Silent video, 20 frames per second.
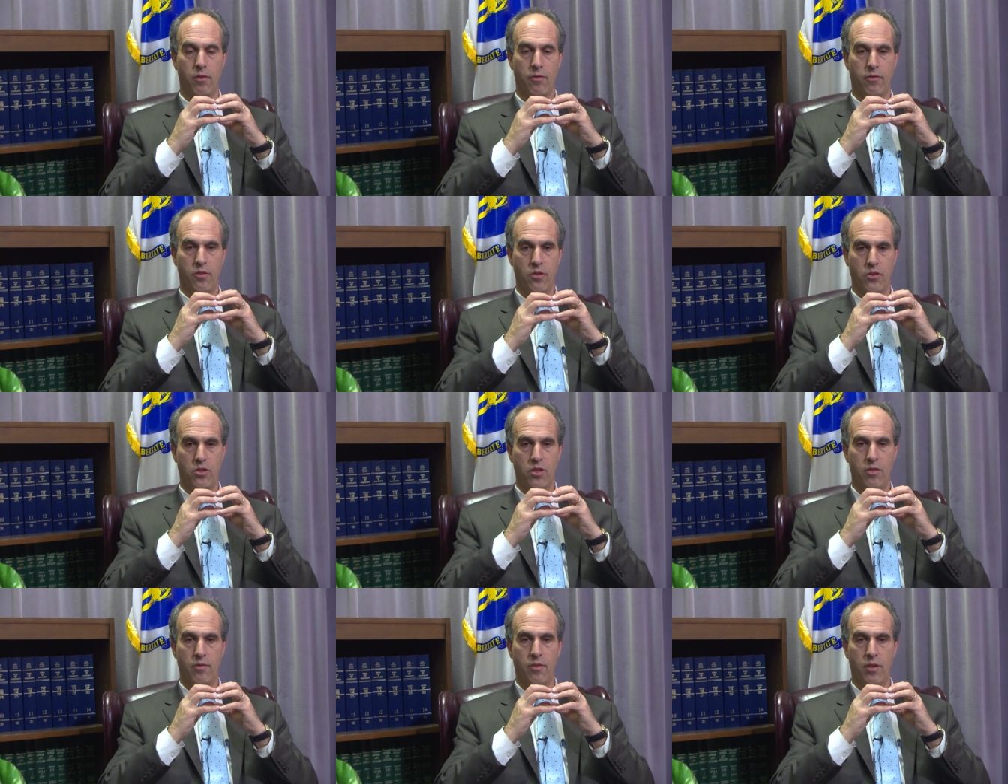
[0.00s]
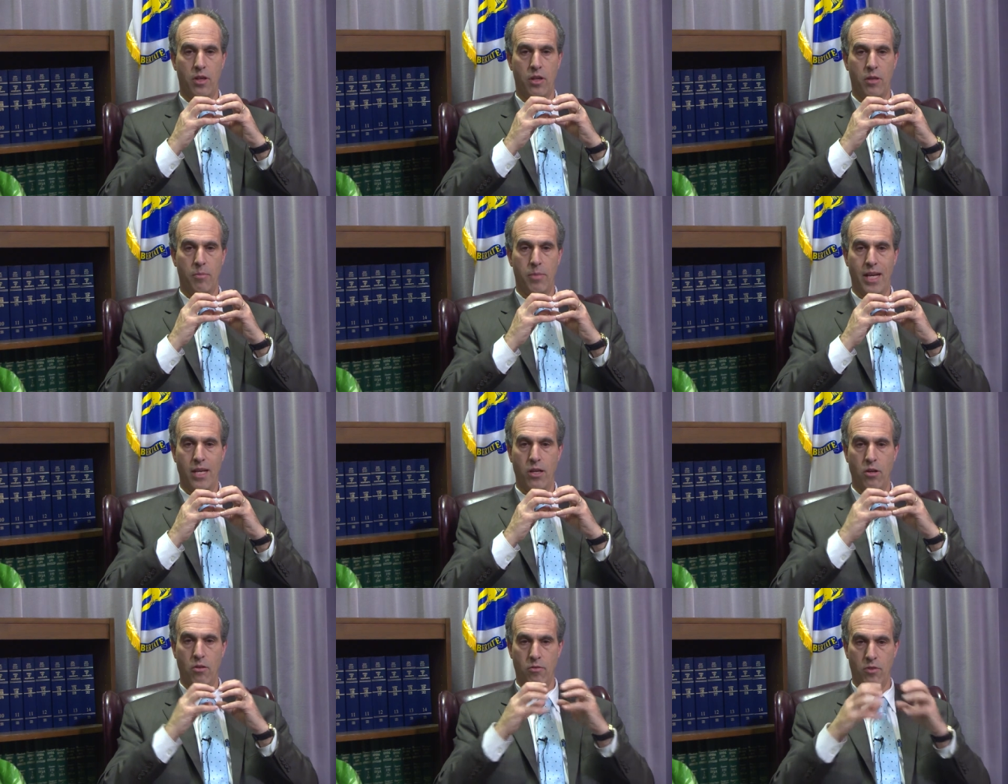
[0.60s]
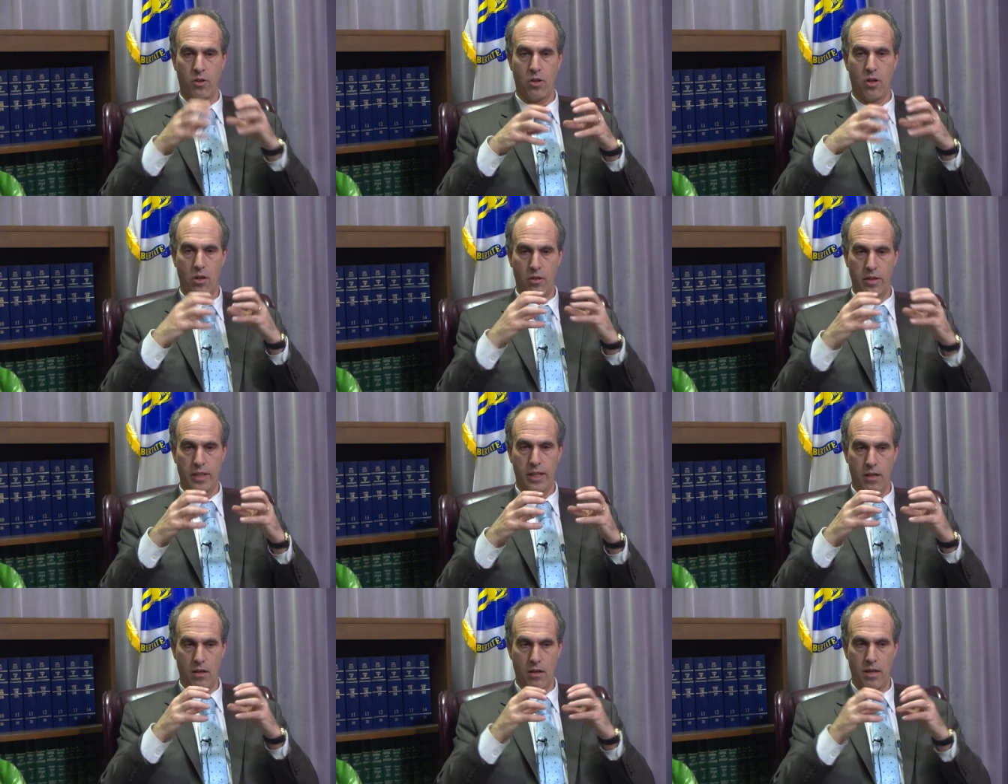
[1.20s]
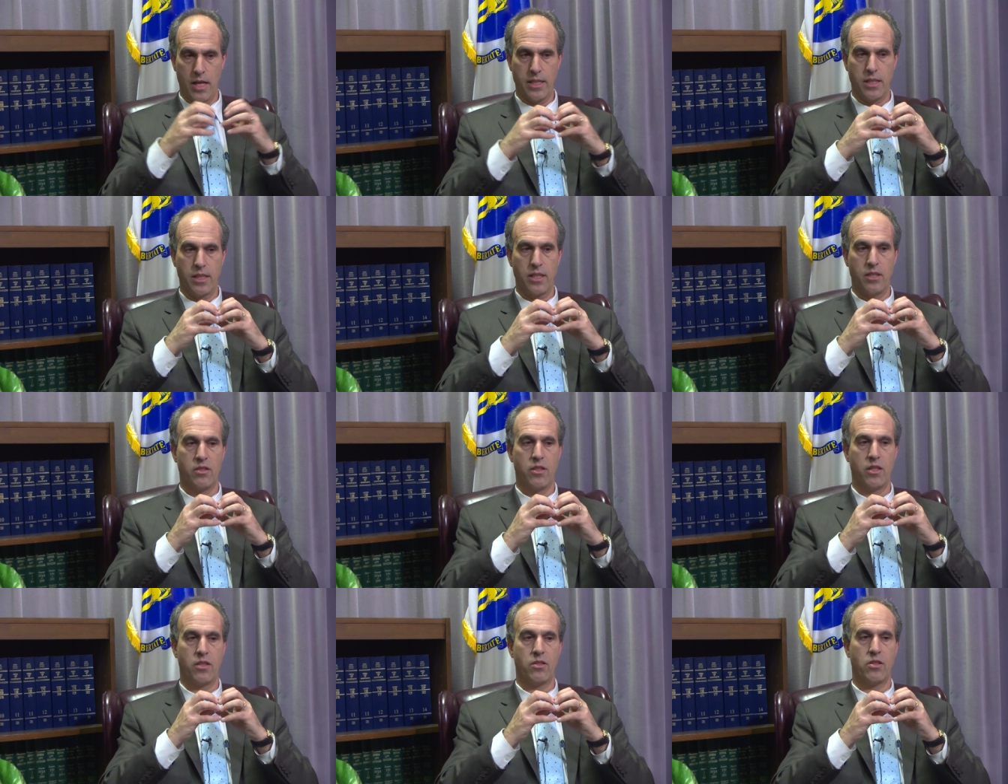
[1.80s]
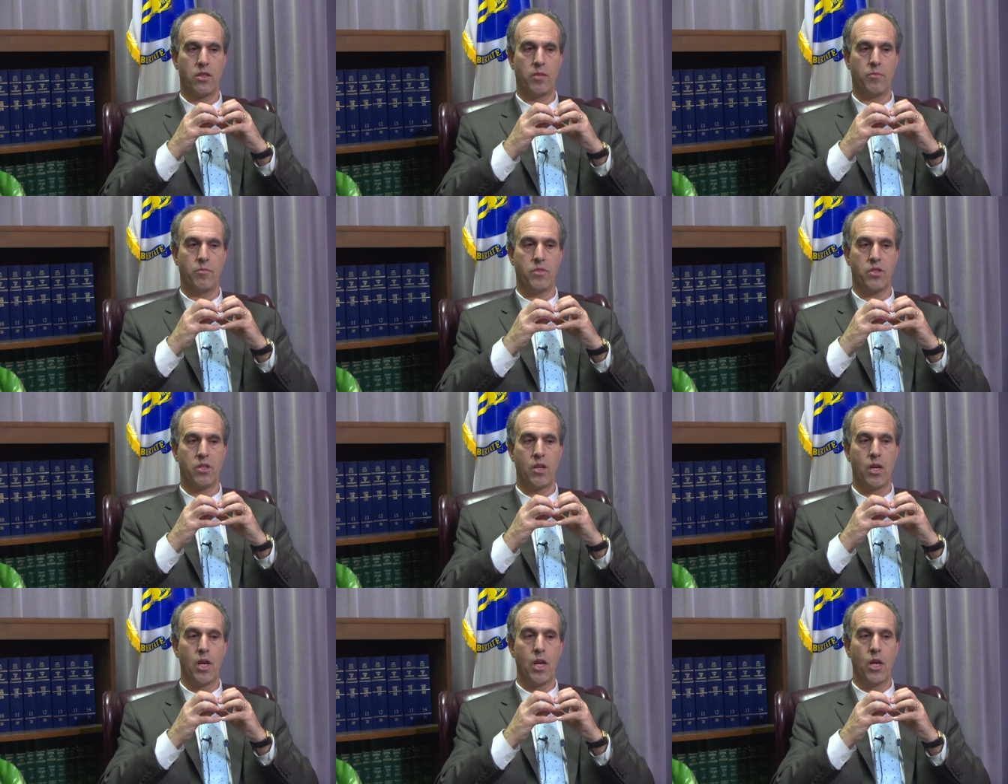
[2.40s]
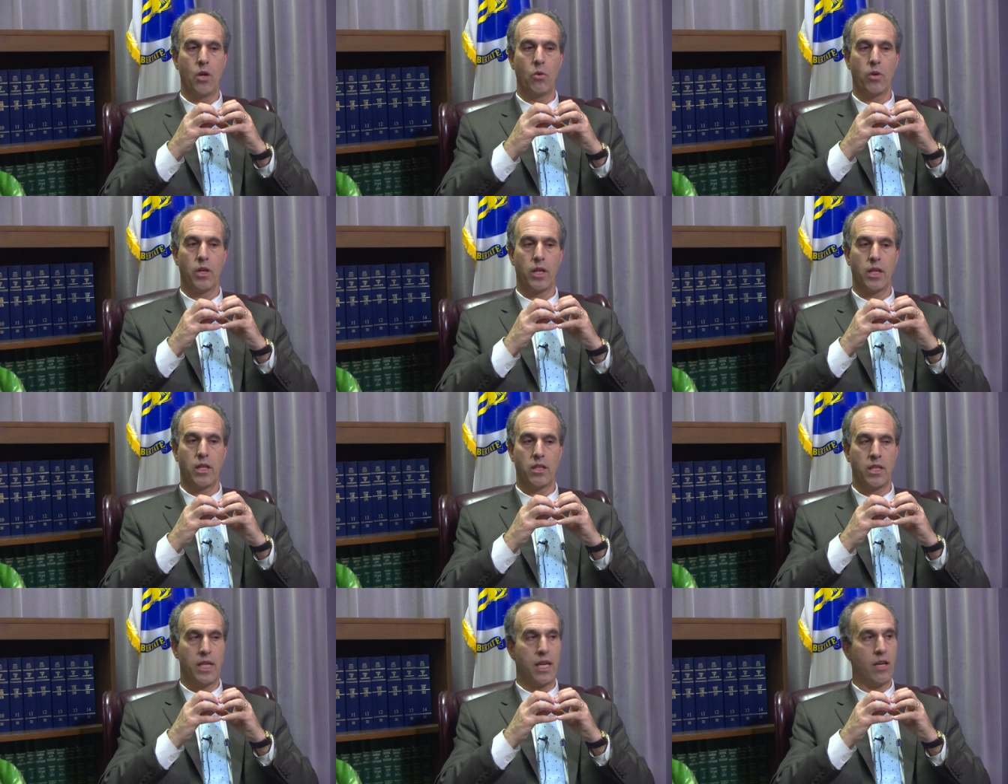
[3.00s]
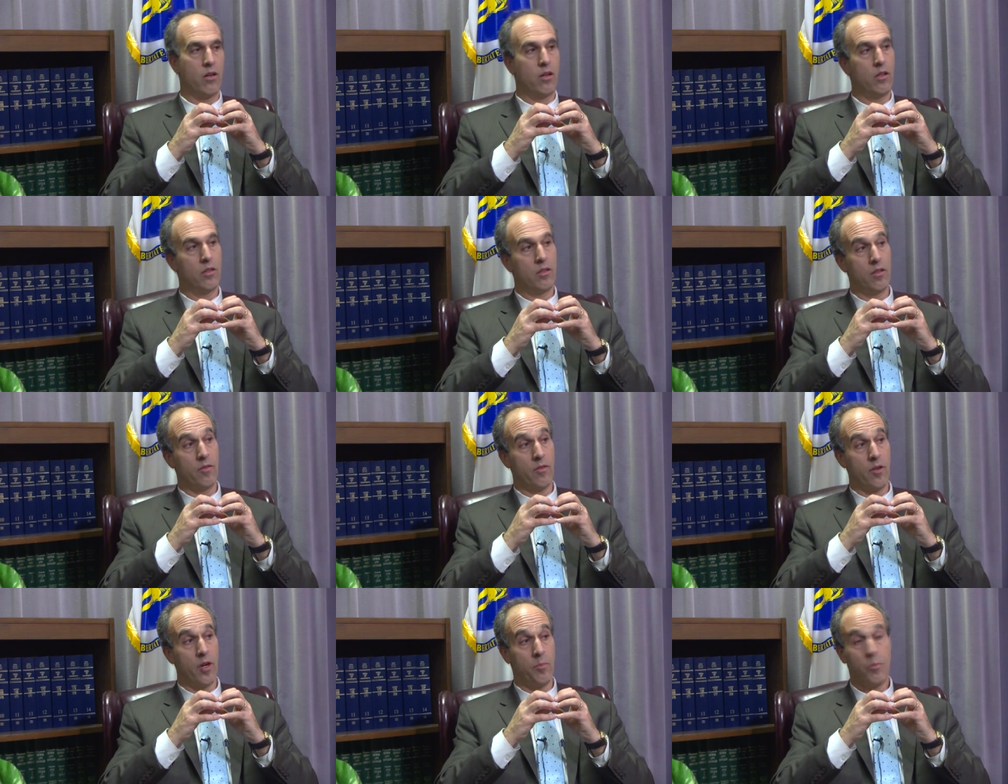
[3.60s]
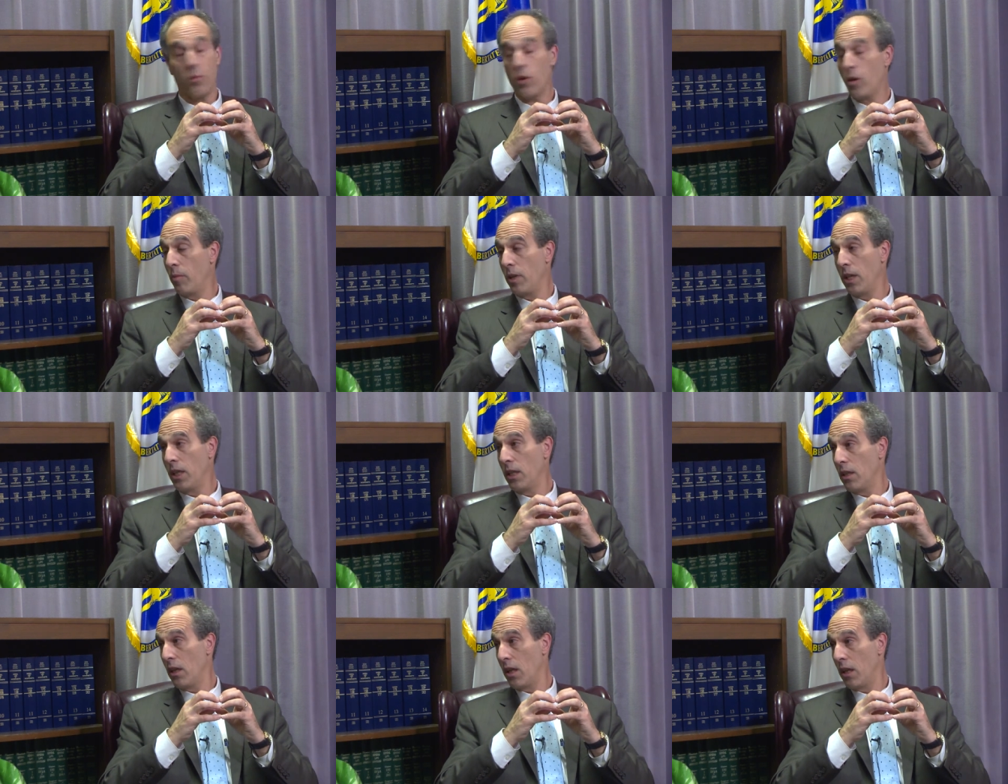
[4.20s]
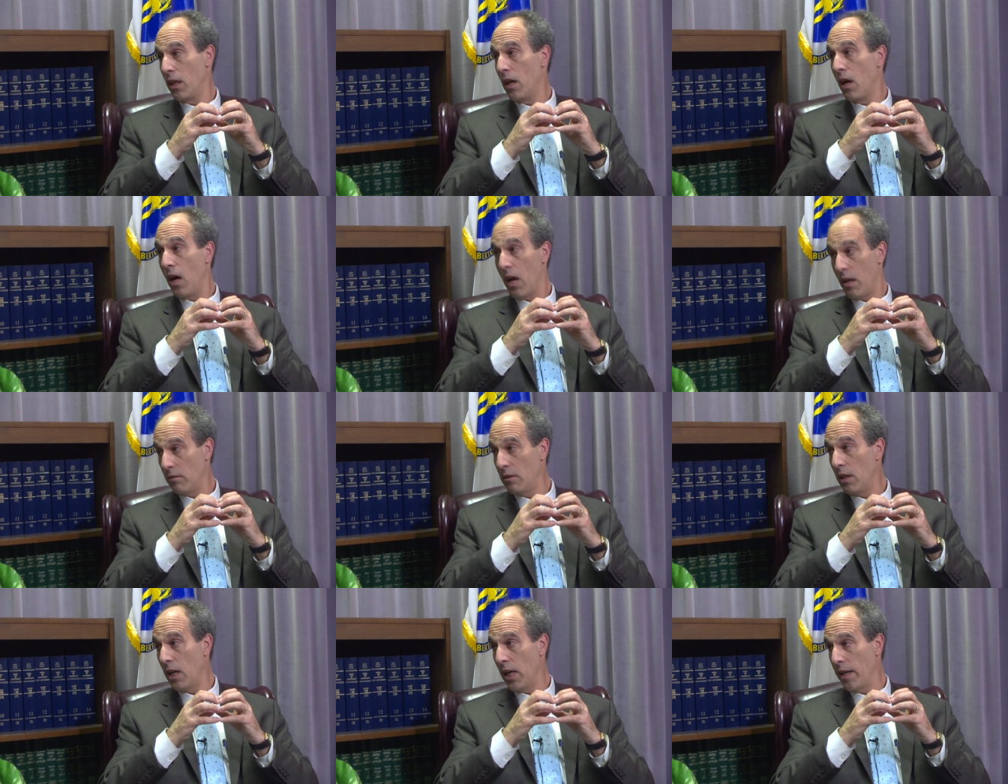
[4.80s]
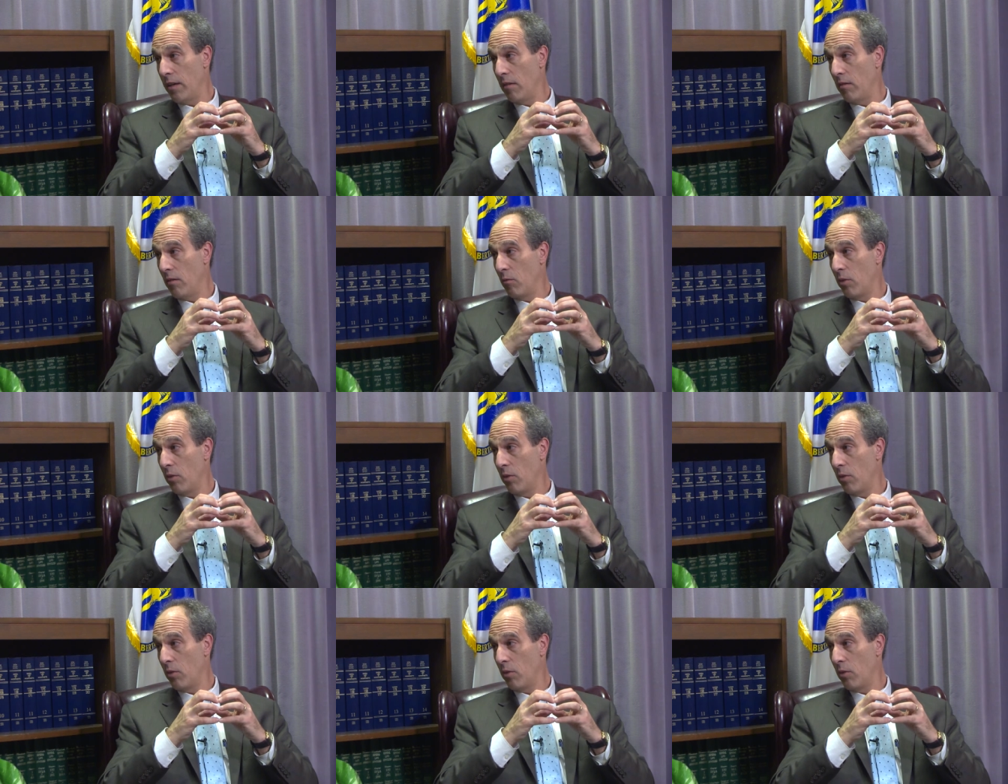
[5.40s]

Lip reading: First of all, by overhauling our IT systems, we're going to get all of our permitting done online.